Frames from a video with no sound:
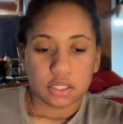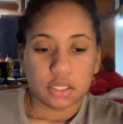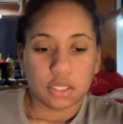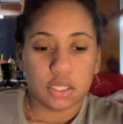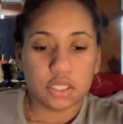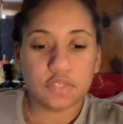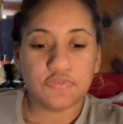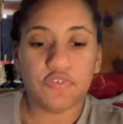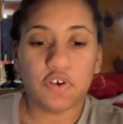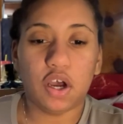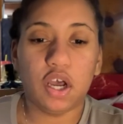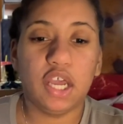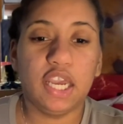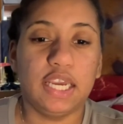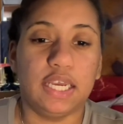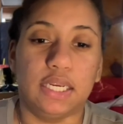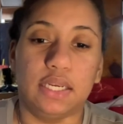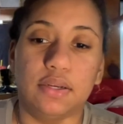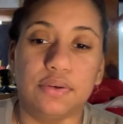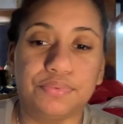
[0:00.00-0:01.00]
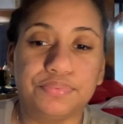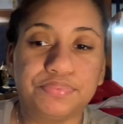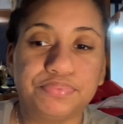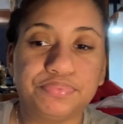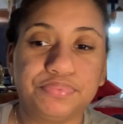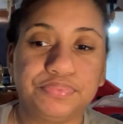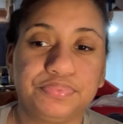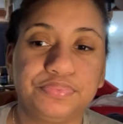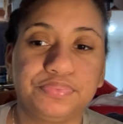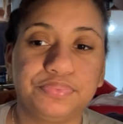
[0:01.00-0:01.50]
It's fine.
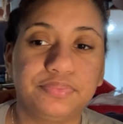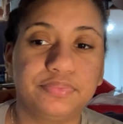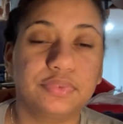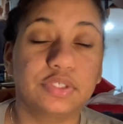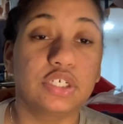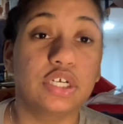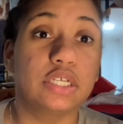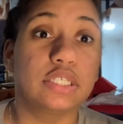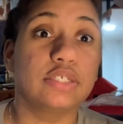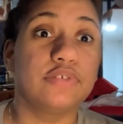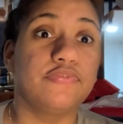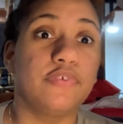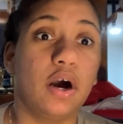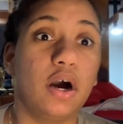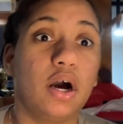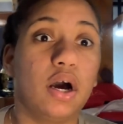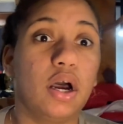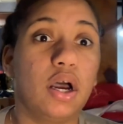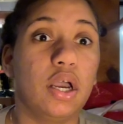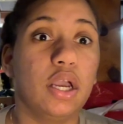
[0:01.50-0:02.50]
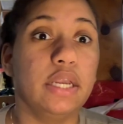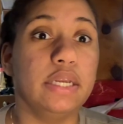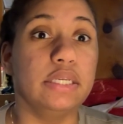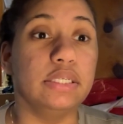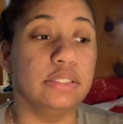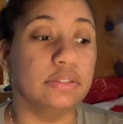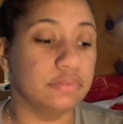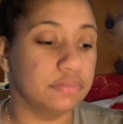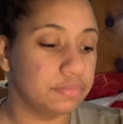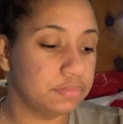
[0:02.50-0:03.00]
It's
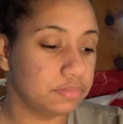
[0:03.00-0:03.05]
fine.